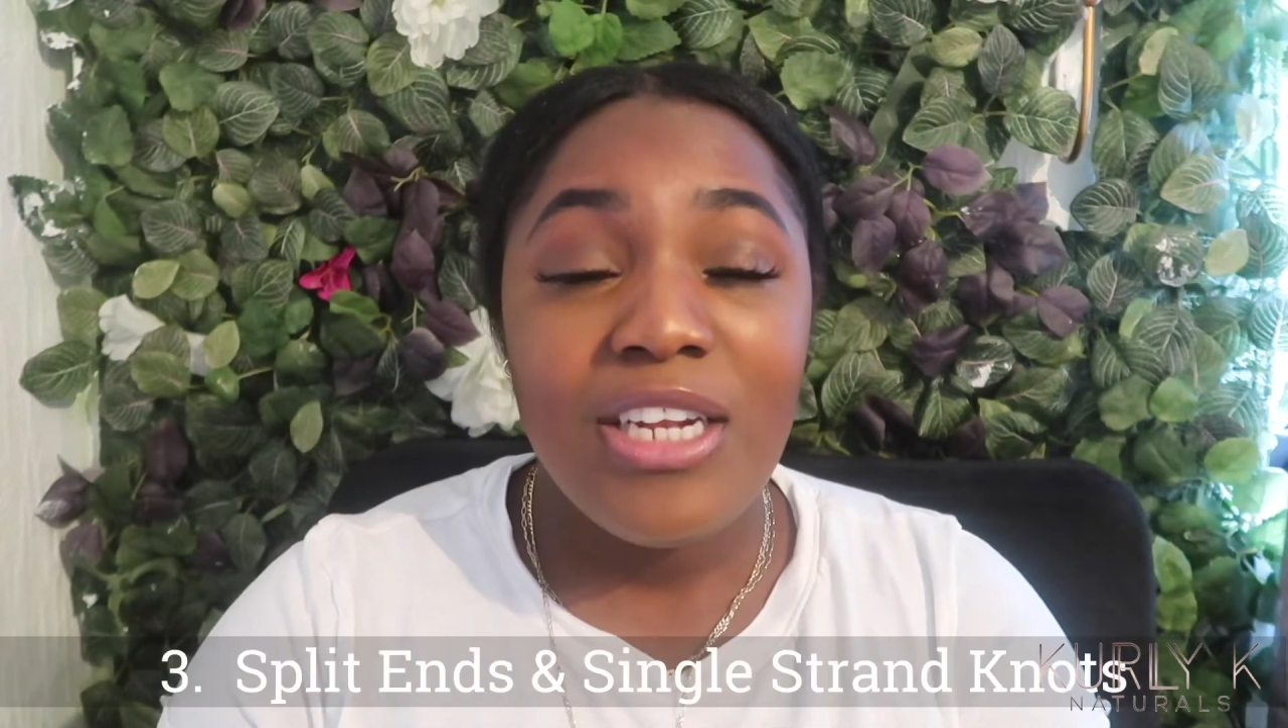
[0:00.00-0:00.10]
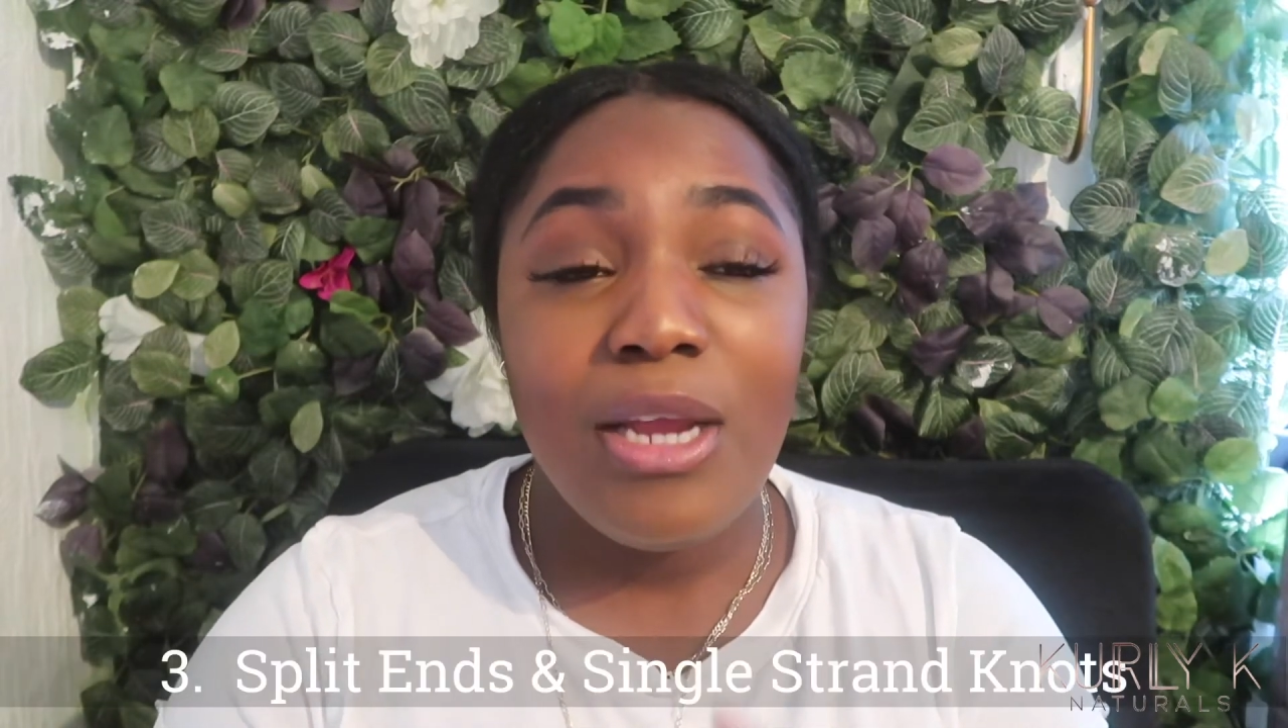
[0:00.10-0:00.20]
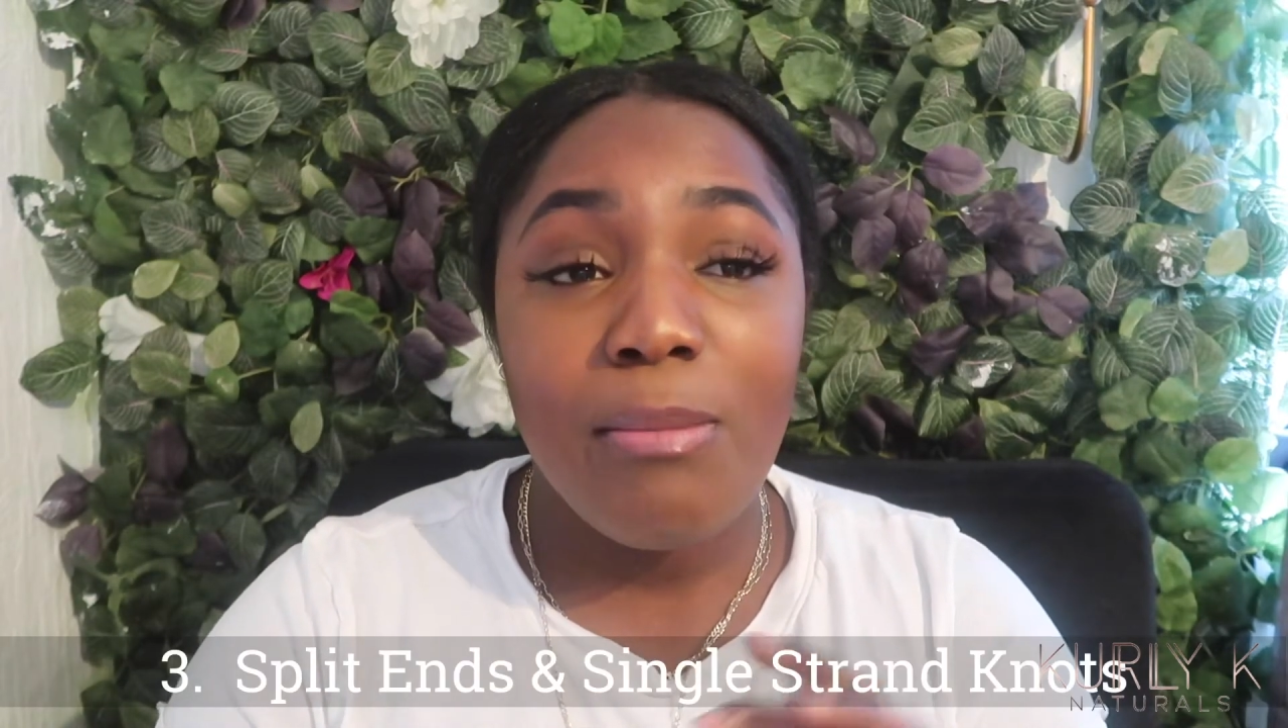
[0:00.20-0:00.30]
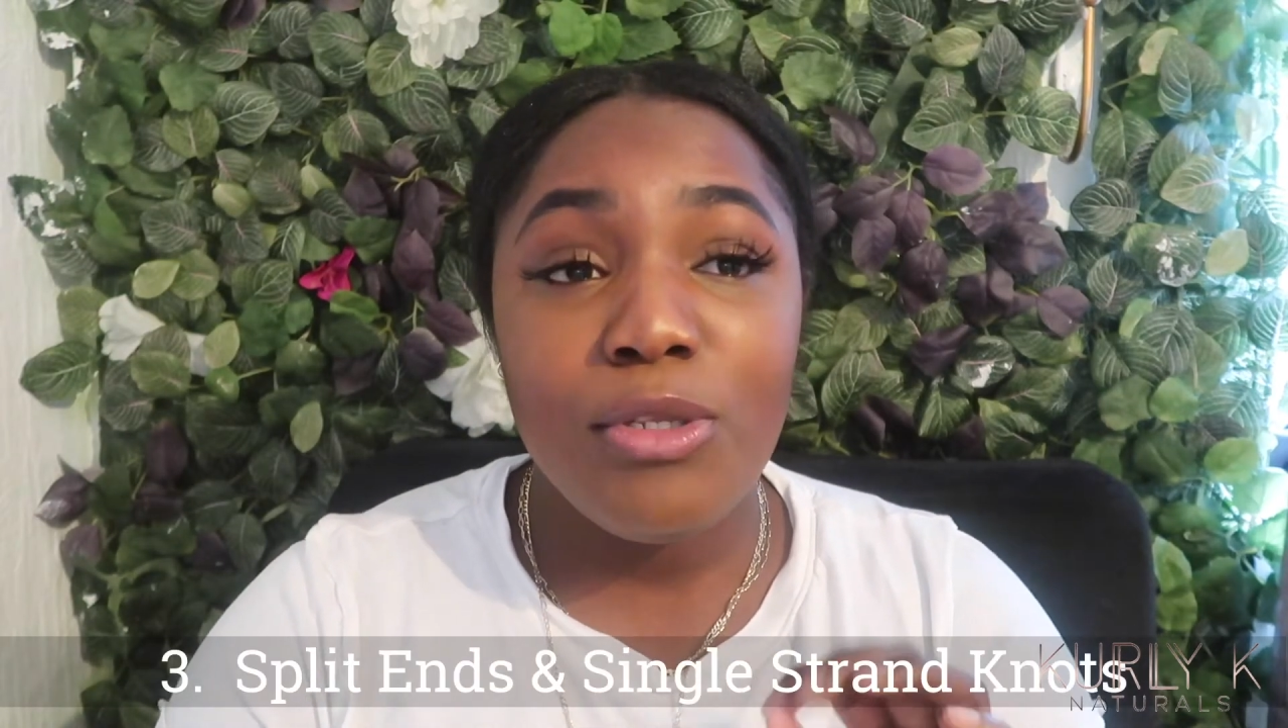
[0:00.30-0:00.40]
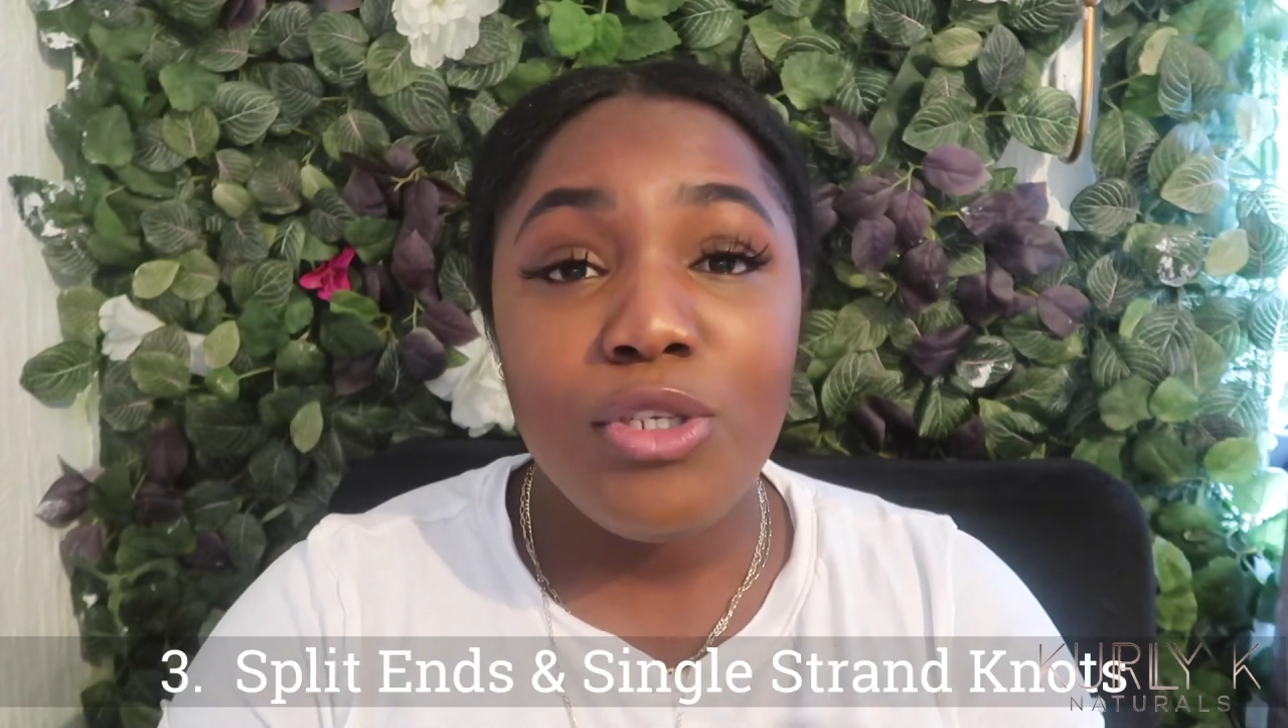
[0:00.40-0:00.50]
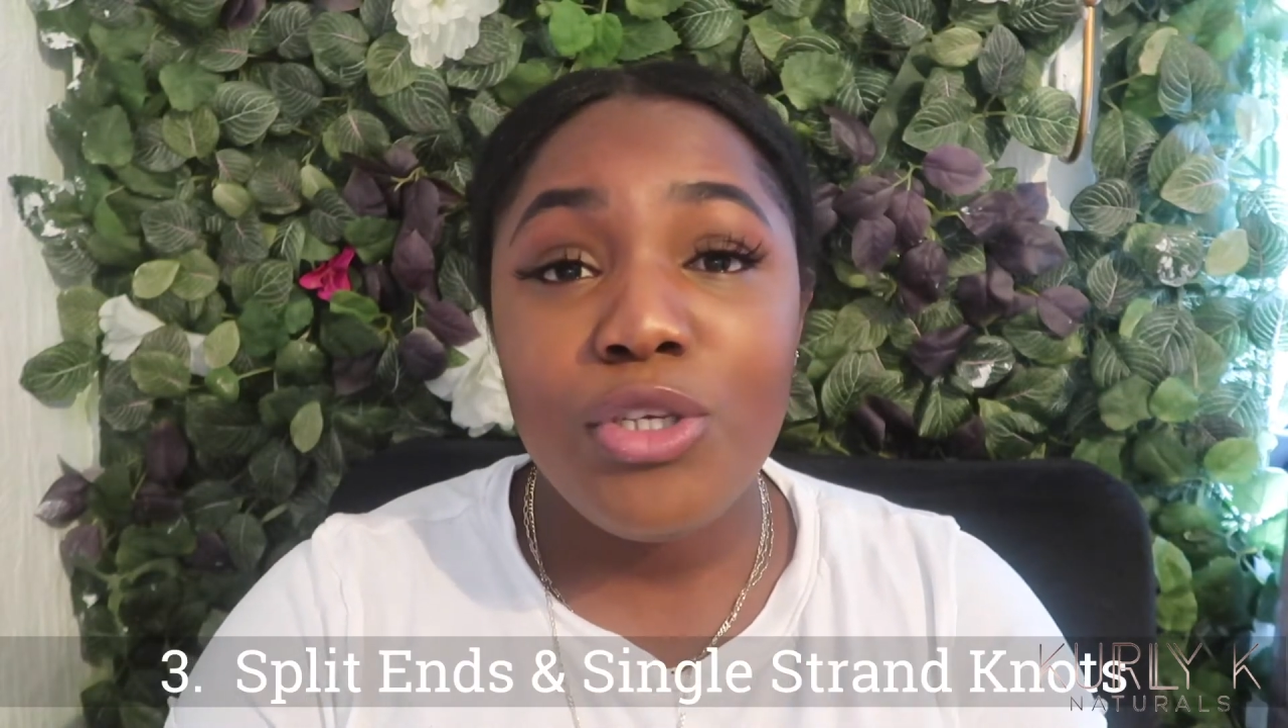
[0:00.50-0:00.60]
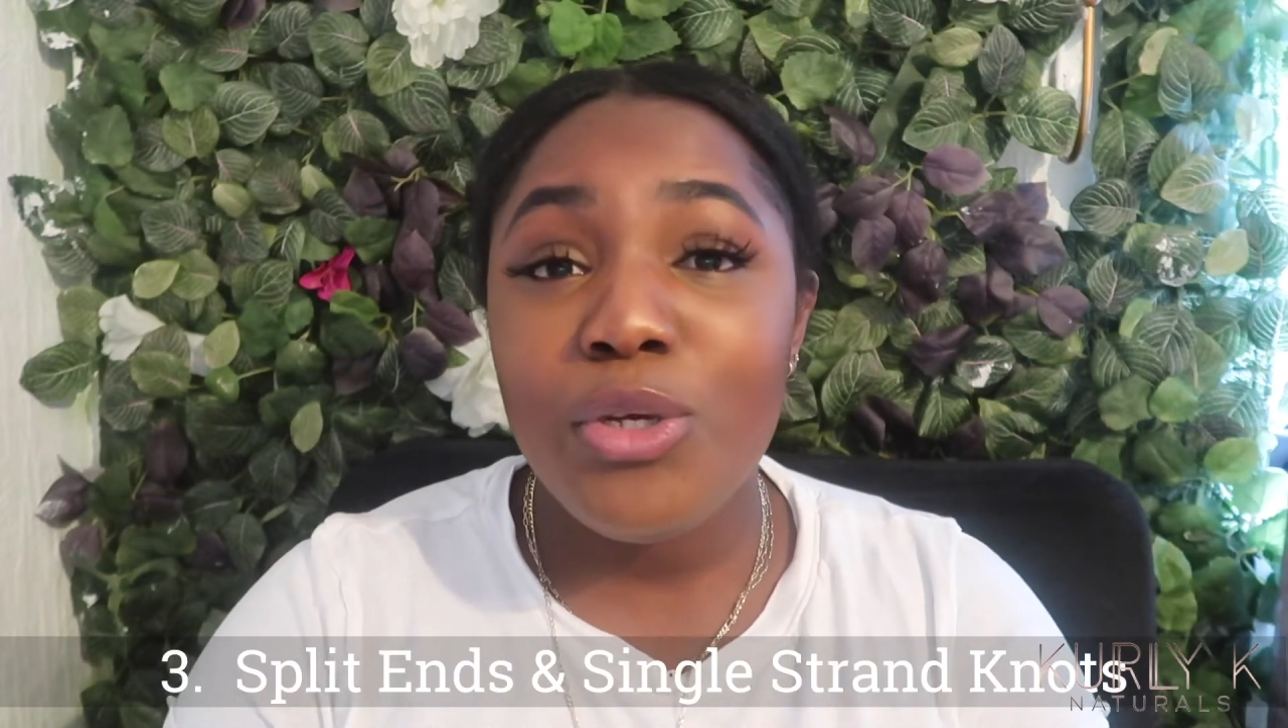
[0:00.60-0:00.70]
Number 2